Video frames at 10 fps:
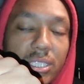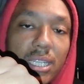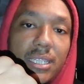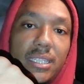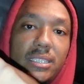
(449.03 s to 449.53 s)

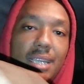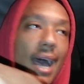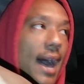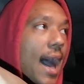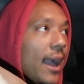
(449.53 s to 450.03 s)
Costa Titch.
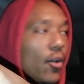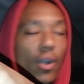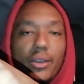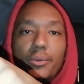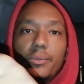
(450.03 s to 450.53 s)
I
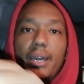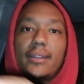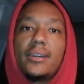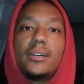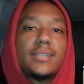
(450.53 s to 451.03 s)
can't do
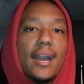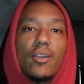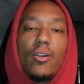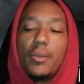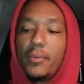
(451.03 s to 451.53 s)
that, cause
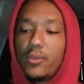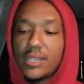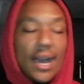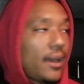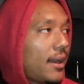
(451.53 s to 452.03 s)
I can't
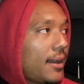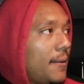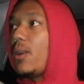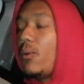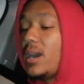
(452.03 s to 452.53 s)
because
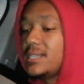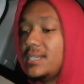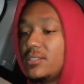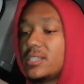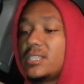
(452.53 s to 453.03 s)
I, I, I
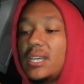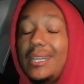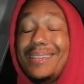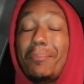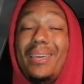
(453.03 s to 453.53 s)
was
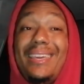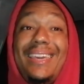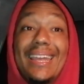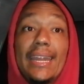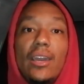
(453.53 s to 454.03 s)
interested in the
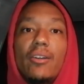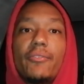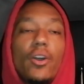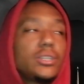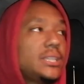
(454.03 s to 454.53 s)
beginning
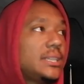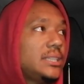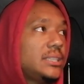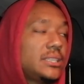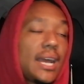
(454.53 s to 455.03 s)
of course
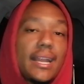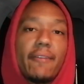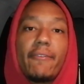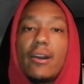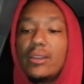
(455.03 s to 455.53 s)
that is
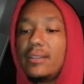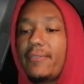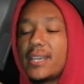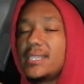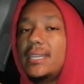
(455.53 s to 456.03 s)
right? I found
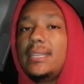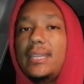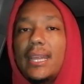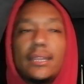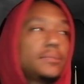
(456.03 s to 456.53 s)
it
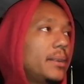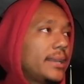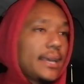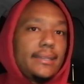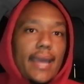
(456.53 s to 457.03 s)
fascinating that this
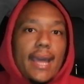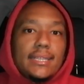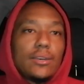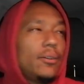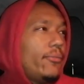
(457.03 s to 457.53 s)
man can
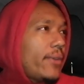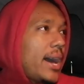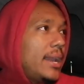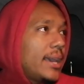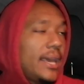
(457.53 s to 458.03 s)
dance so
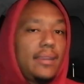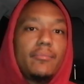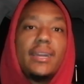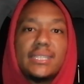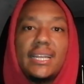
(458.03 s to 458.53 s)
gevaarlijk and
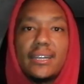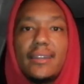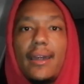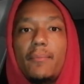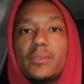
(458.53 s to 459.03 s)
he makes
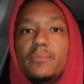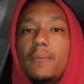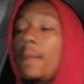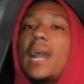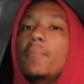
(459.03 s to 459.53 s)
liquor numbers,
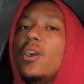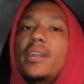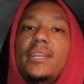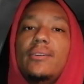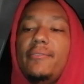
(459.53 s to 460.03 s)
man. But I'm
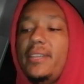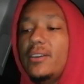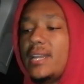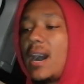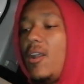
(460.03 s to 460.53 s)
not gonna do a
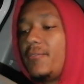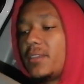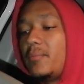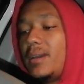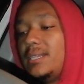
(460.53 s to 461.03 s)
video now
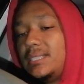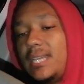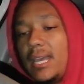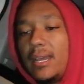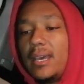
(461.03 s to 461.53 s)
after the man
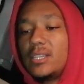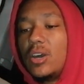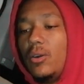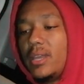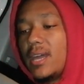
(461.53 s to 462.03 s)
is dead.
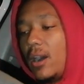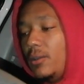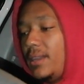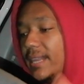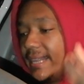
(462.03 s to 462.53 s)
So the
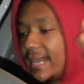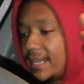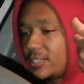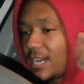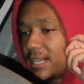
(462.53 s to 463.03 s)
only thing
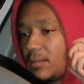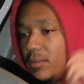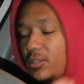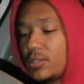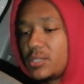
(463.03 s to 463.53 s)
that
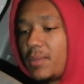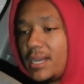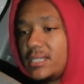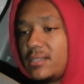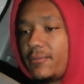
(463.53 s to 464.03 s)
attracted me to this
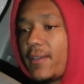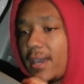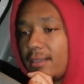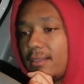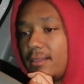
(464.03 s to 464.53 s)
man is the
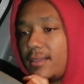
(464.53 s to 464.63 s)
fact